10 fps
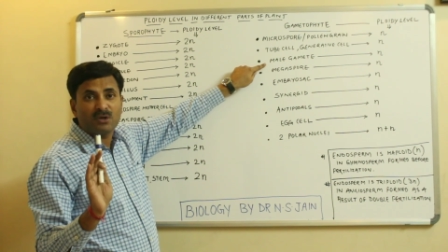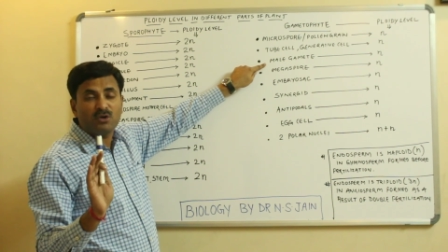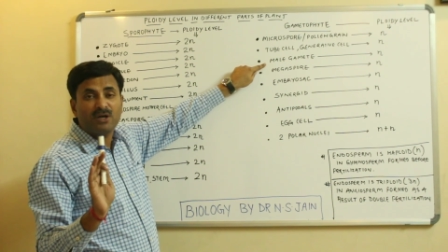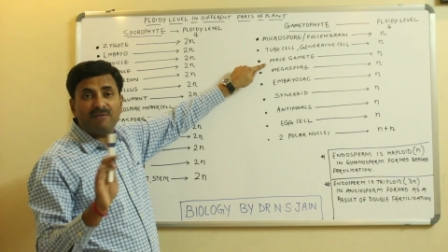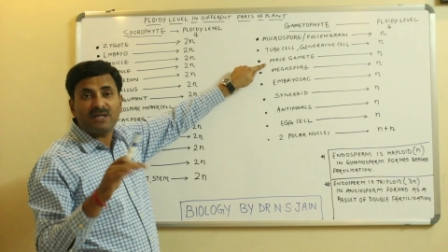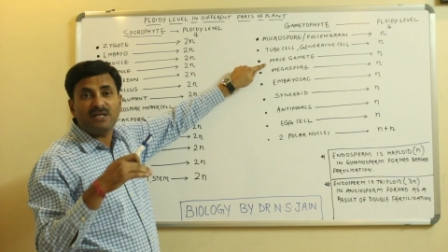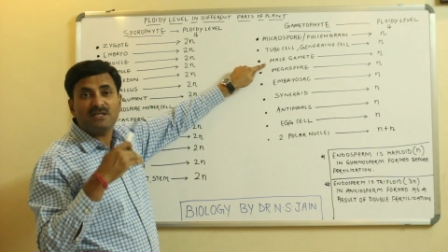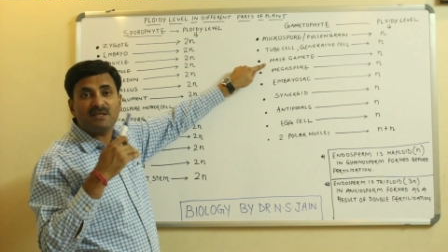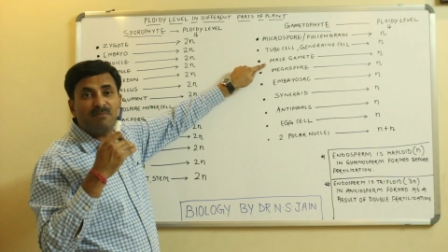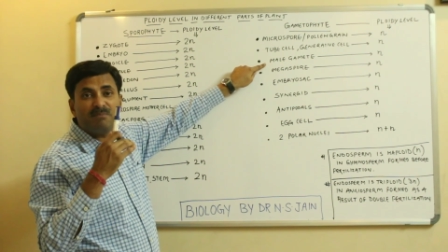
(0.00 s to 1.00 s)
okay, whether
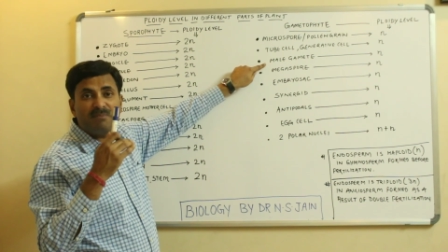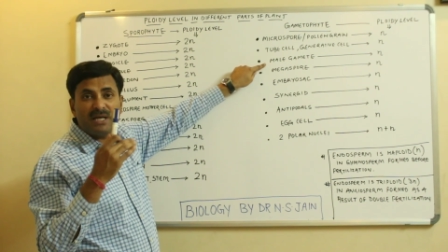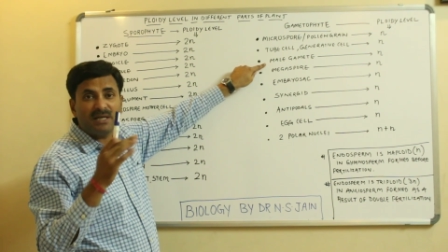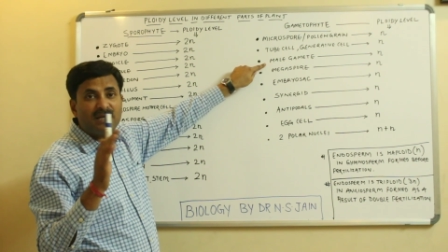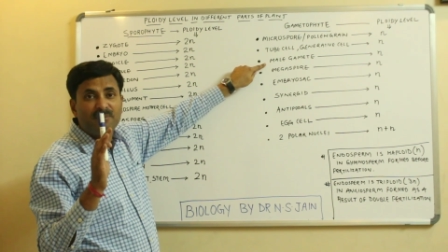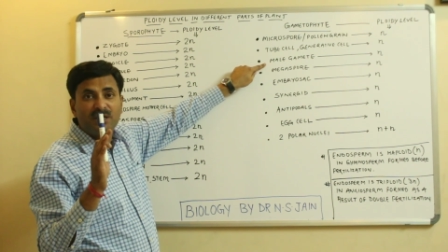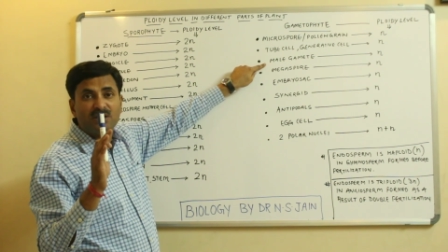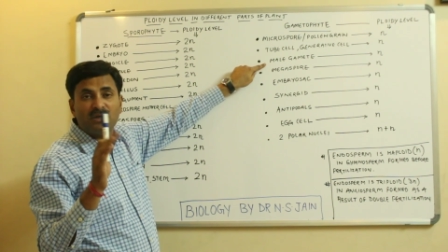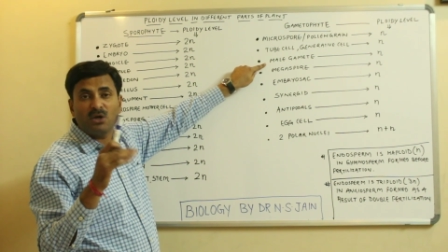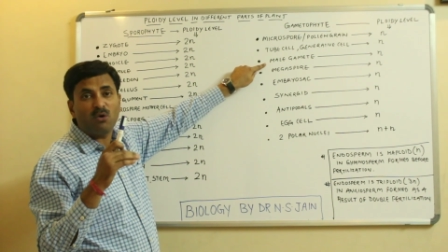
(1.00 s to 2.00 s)
it is a male
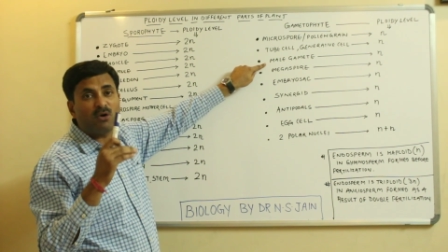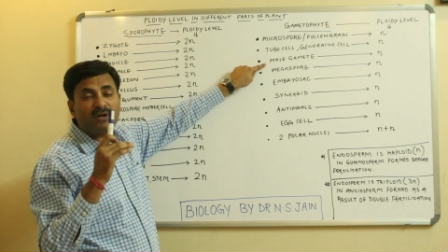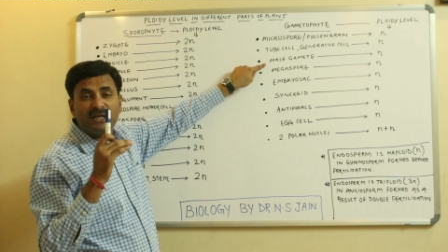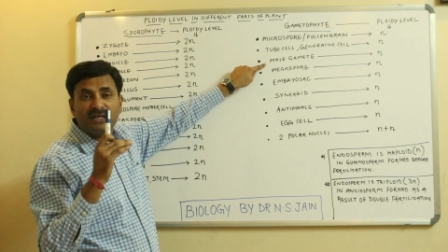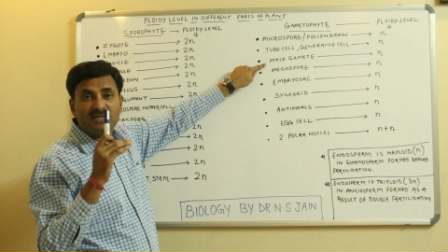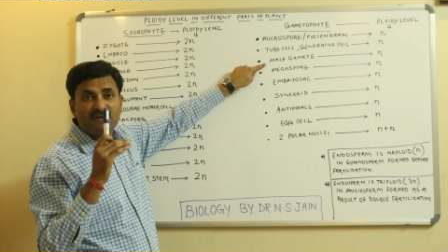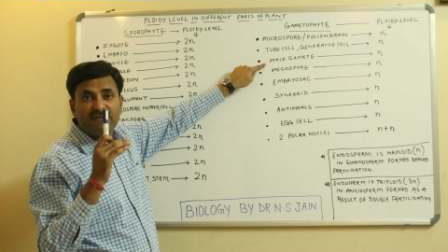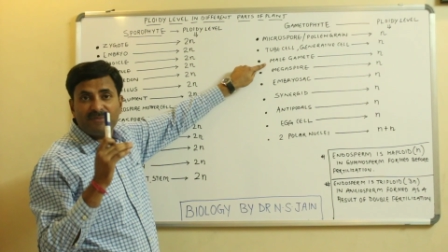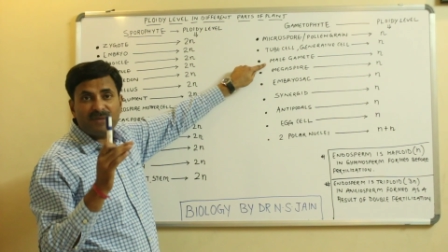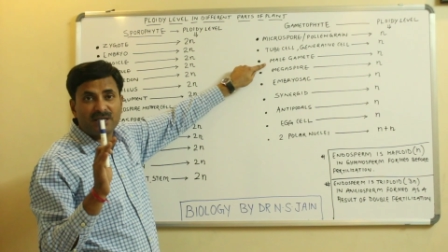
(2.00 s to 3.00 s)
gamete or it is a
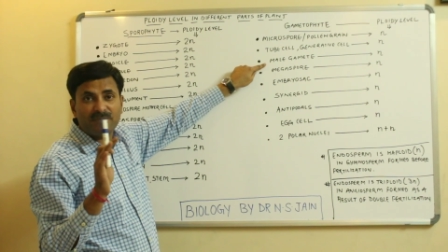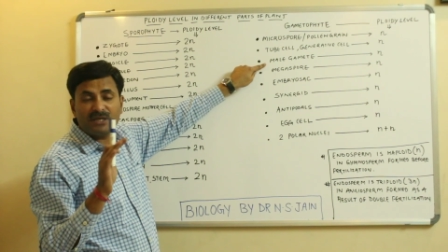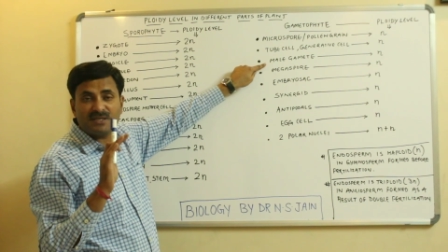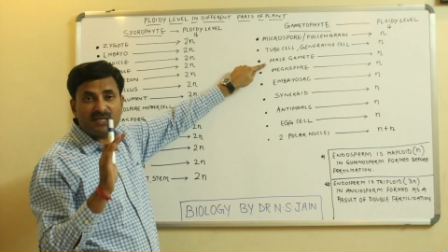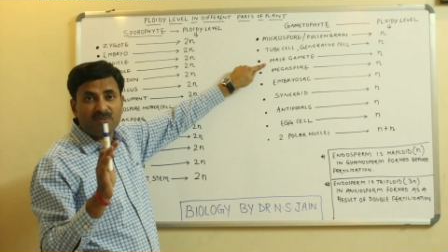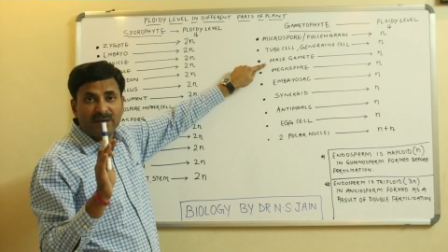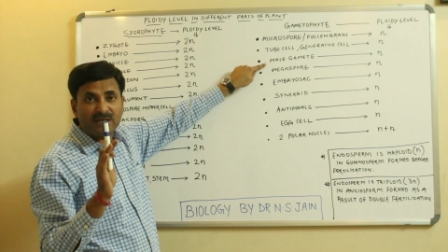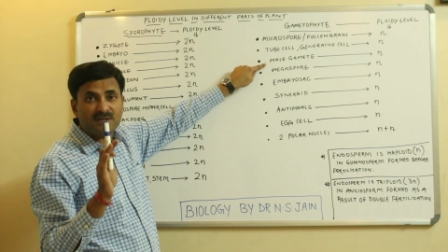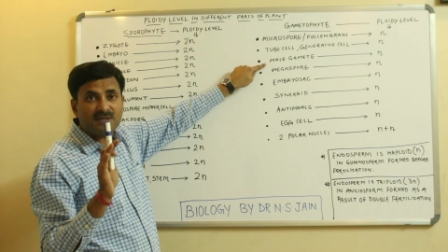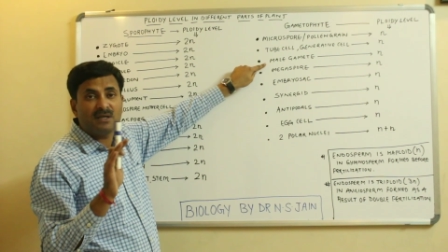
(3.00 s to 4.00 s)
female gamete, doesn't
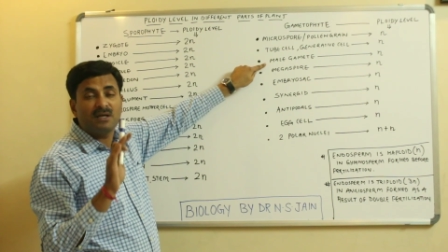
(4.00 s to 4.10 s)
matter,